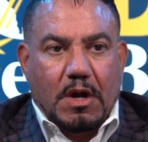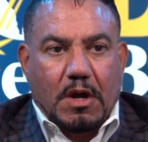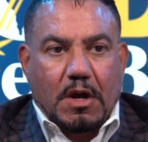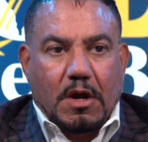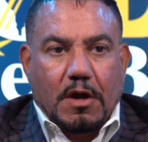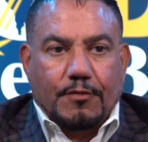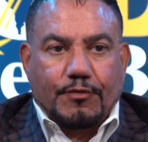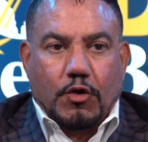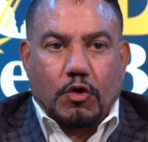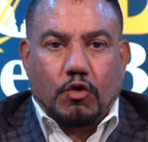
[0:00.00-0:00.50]

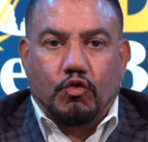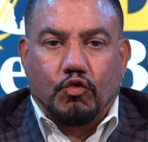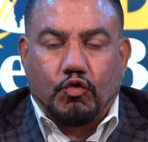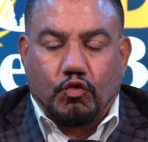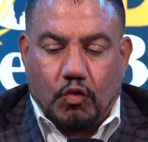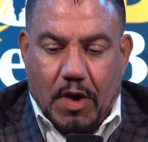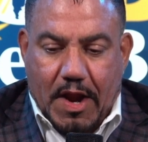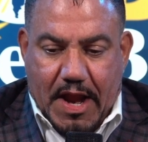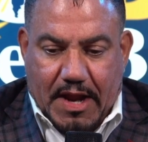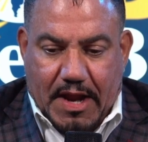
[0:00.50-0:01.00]
They're
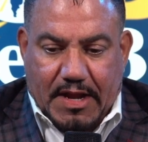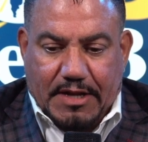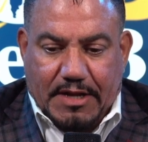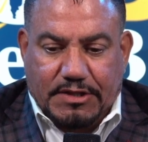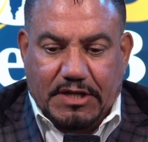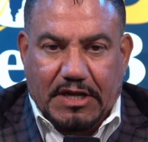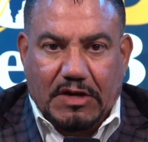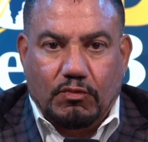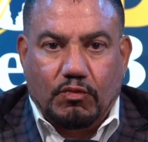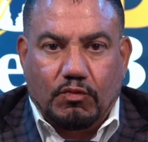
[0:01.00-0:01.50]
great at
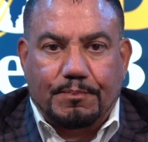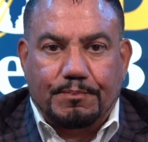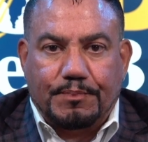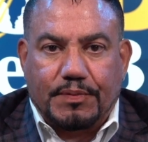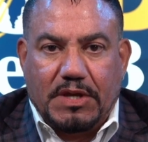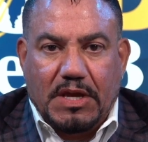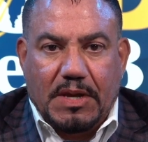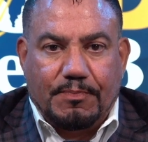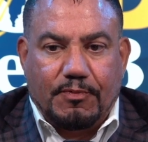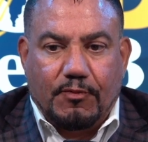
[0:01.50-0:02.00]
dealing with
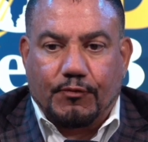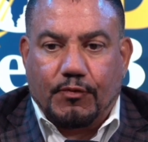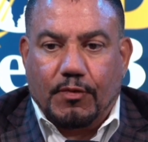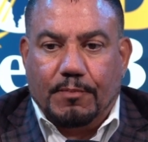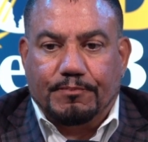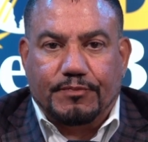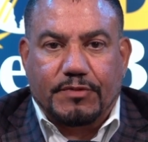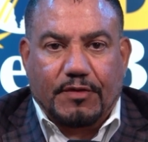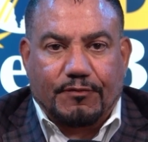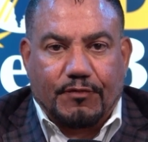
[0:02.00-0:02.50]
people
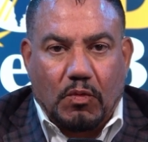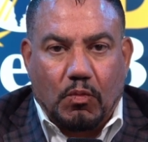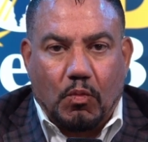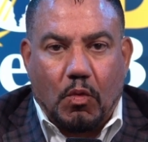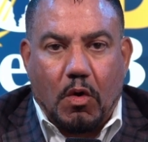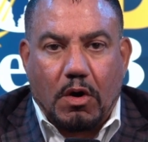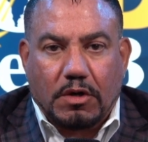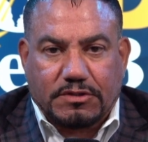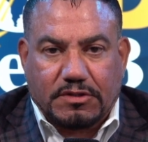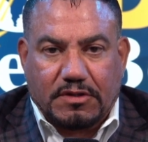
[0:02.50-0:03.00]
from different
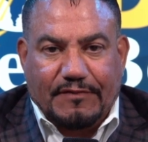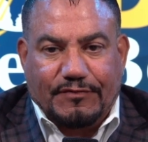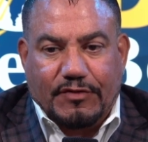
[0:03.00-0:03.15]
walks of life.